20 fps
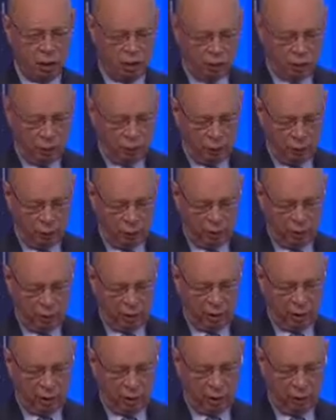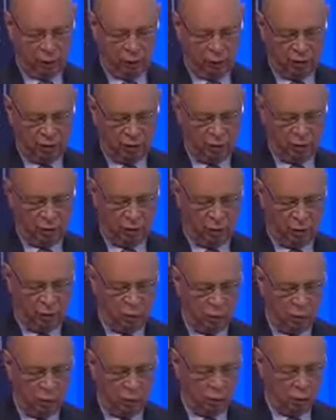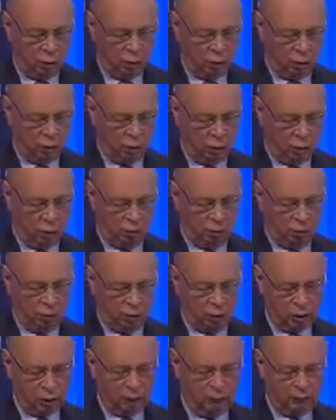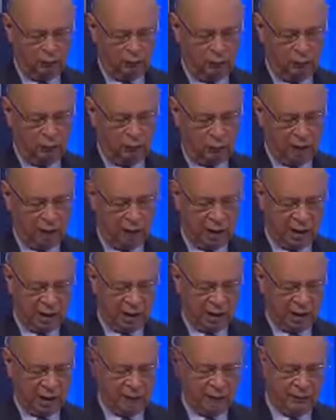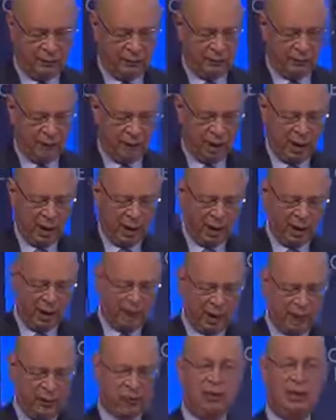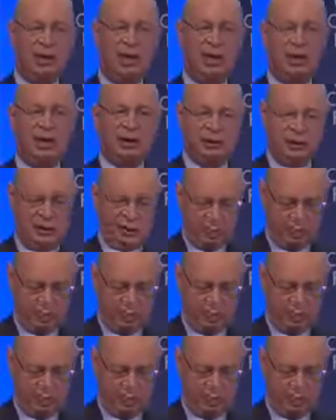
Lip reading: community to hear your long-term vision for Iran and the Iranian